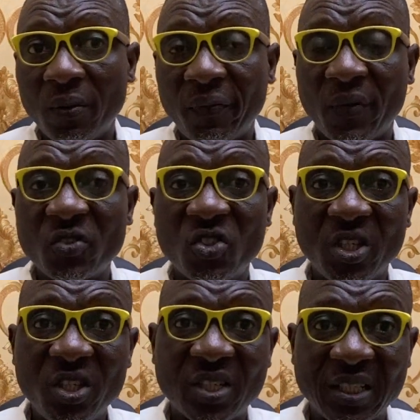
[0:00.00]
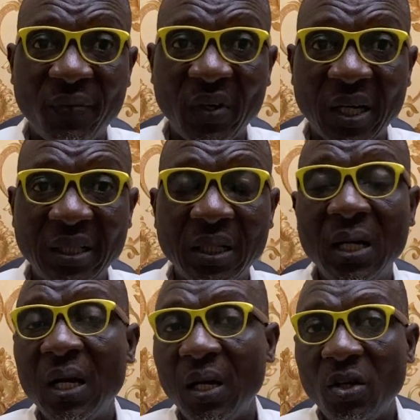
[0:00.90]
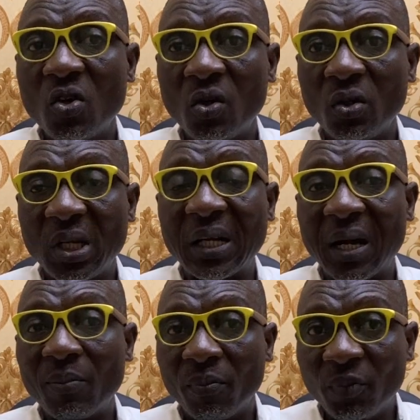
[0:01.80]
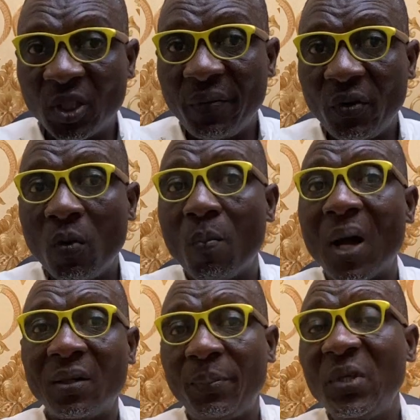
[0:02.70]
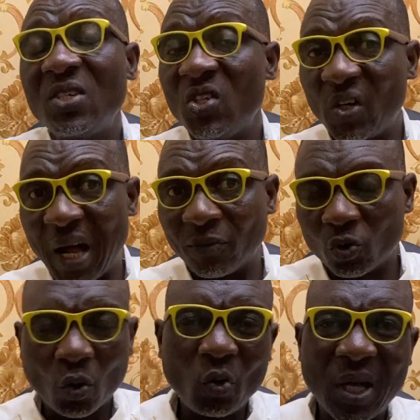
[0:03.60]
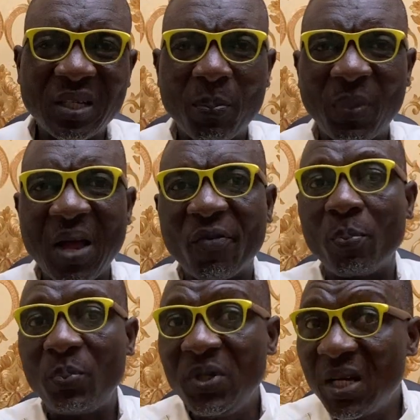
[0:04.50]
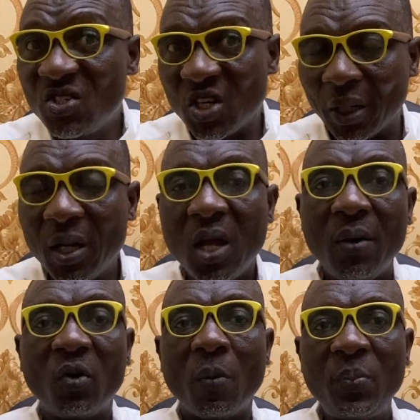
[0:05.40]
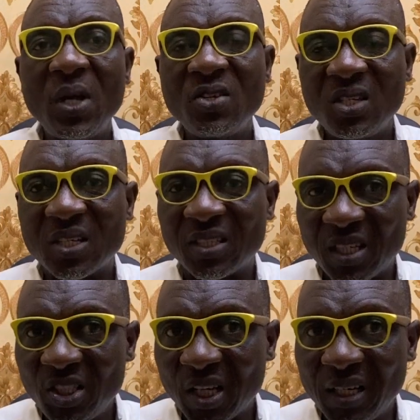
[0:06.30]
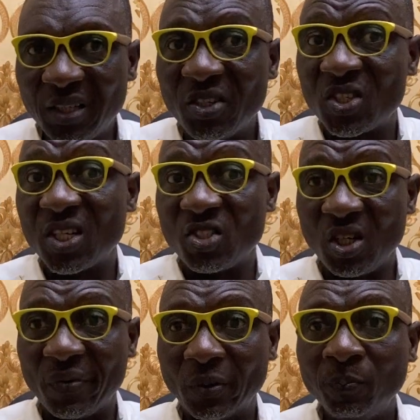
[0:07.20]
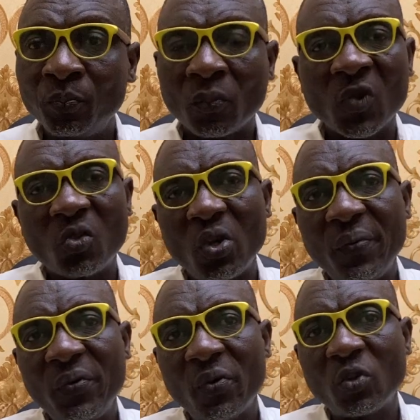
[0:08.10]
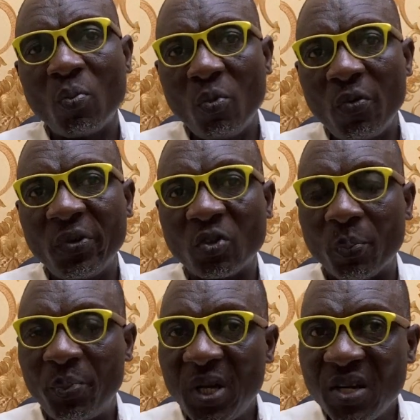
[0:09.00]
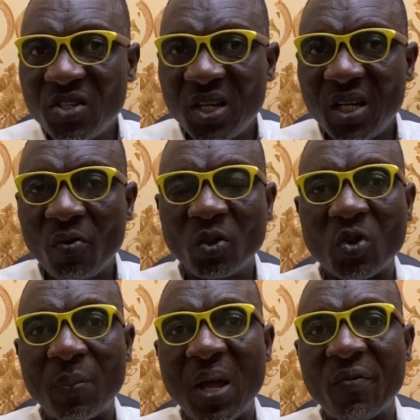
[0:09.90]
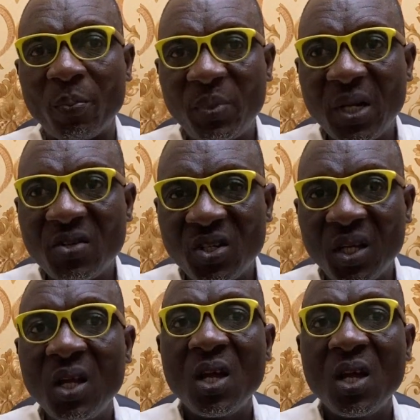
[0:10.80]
first degree certificate, you know, they can give you PhD route. So you can apply for PhD, because PhD is essentially research driven. So if you want to move with your PhD, you want to apply for PhD,